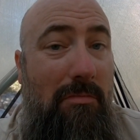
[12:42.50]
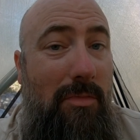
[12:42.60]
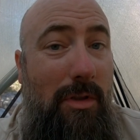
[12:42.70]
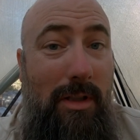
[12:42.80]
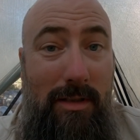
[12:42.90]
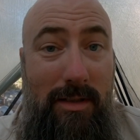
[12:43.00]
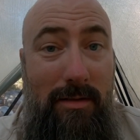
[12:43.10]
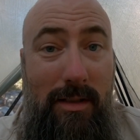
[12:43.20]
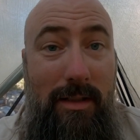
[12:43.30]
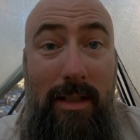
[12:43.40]
So
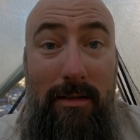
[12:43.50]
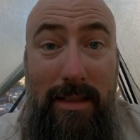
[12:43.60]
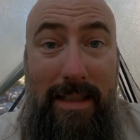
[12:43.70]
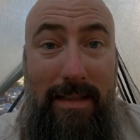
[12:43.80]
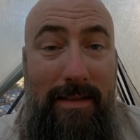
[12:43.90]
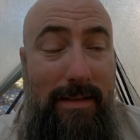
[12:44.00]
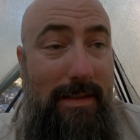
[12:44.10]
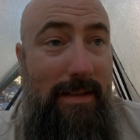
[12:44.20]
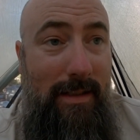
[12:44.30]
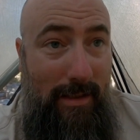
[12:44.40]
I nailed that.
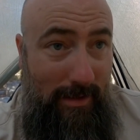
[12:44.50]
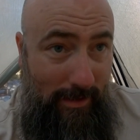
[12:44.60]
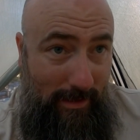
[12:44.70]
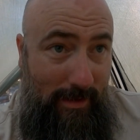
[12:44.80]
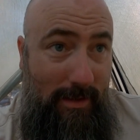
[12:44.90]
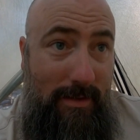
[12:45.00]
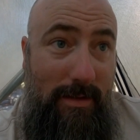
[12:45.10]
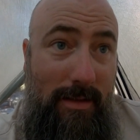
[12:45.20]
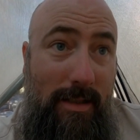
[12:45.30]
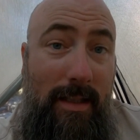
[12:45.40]

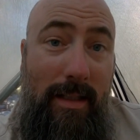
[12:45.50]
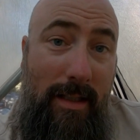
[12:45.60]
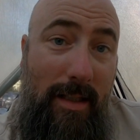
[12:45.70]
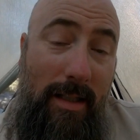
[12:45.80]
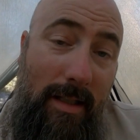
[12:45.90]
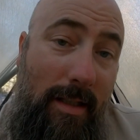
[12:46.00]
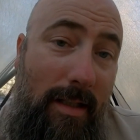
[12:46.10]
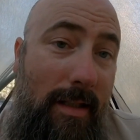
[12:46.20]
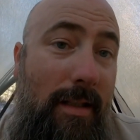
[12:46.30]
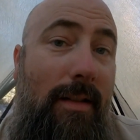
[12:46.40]
The hike
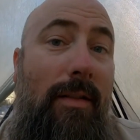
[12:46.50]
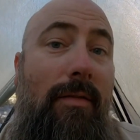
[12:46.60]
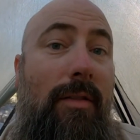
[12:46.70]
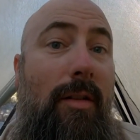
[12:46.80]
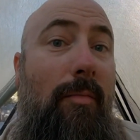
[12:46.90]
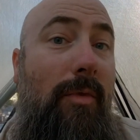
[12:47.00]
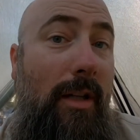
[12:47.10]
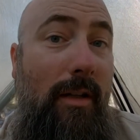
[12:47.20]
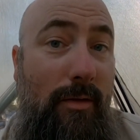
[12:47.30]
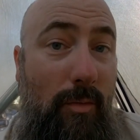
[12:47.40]
from
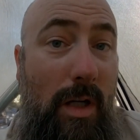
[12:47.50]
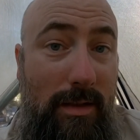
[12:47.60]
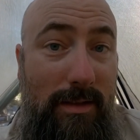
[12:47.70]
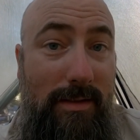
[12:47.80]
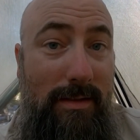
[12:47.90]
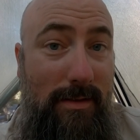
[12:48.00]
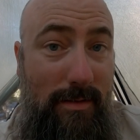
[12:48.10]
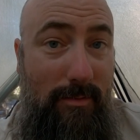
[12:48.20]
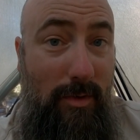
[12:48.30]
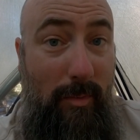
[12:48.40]
there to Wallace,
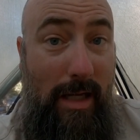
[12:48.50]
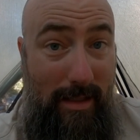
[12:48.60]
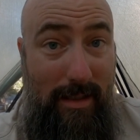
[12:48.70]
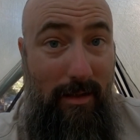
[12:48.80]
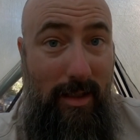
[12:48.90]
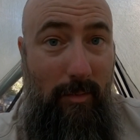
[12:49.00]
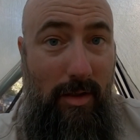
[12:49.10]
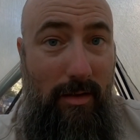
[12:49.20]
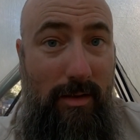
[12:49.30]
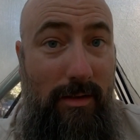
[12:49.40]
where I'm at now, the
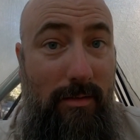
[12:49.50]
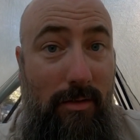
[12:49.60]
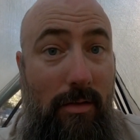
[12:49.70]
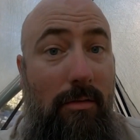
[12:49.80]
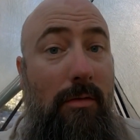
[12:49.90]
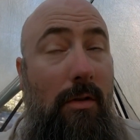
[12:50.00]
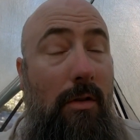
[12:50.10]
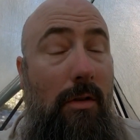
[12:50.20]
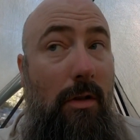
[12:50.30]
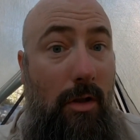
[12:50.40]
campground, is
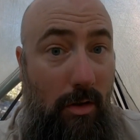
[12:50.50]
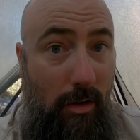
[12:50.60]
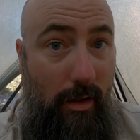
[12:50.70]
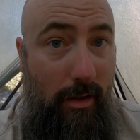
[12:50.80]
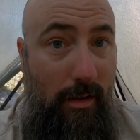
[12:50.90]
hard.